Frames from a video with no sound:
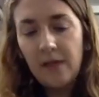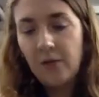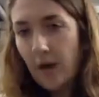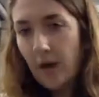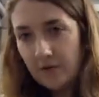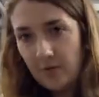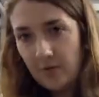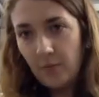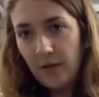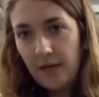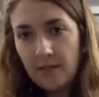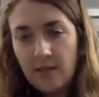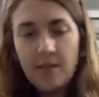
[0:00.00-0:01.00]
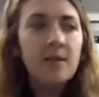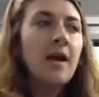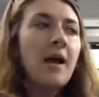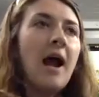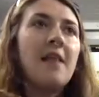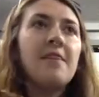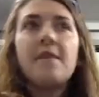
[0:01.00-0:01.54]
interact with the plants.
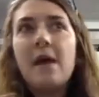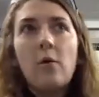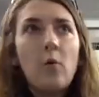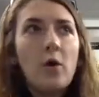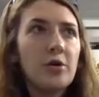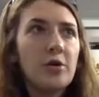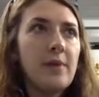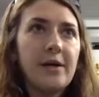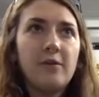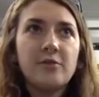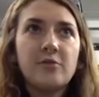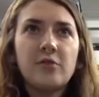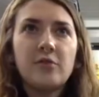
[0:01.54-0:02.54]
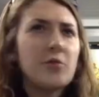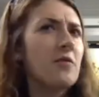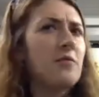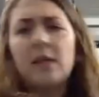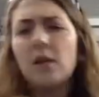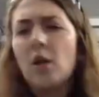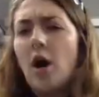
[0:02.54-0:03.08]
And then that water might also just sort of
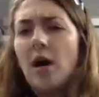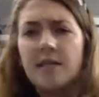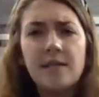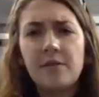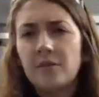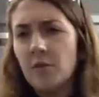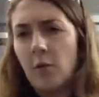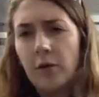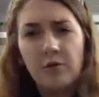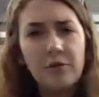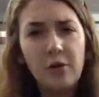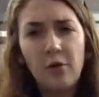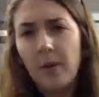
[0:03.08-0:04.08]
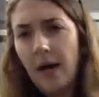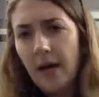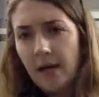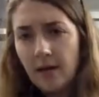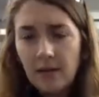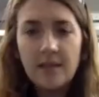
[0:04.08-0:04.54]
be lost in the soil nearby,